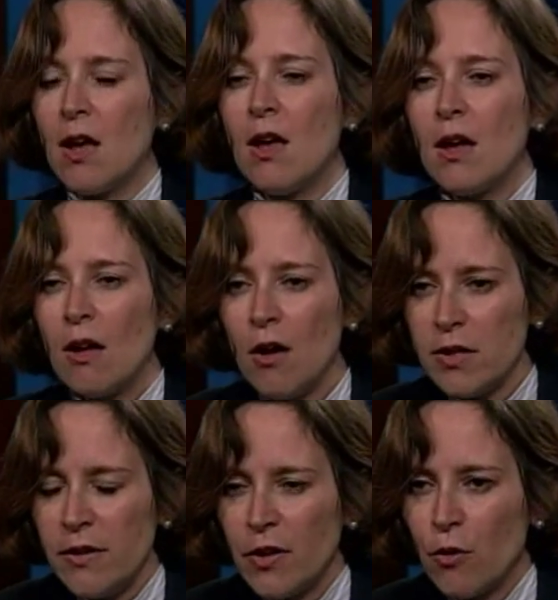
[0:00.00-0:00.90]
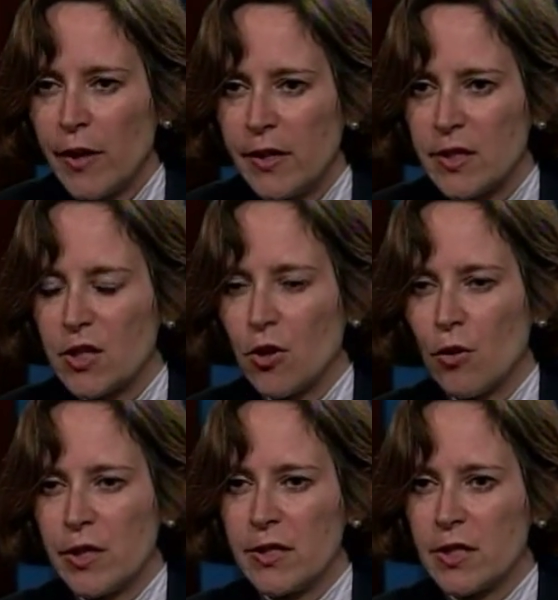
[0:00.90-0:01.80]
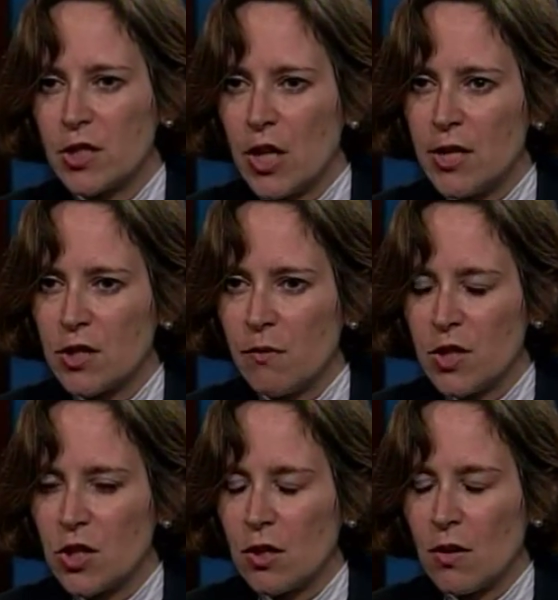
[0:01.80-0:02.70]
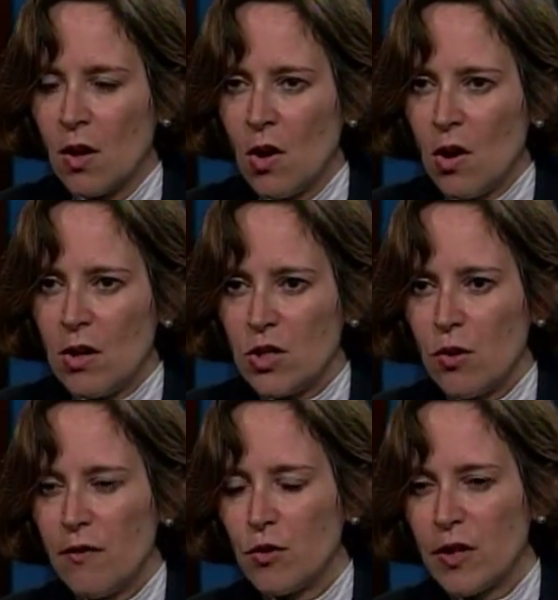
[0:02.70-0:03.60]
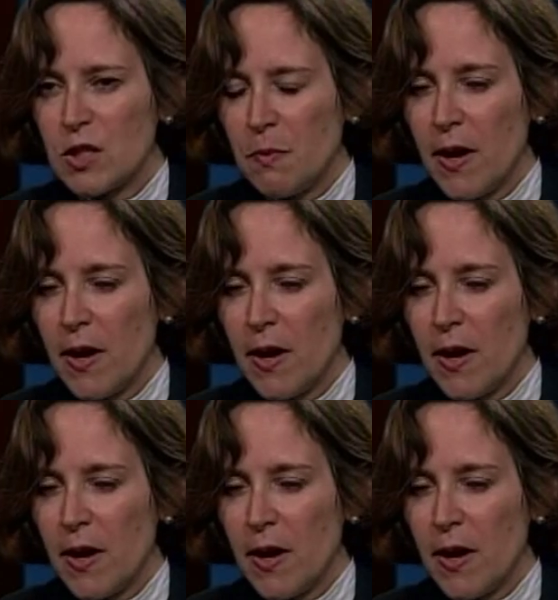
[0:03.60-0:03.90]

I'll even create the Securities and Exchange Commission. So you have transparency.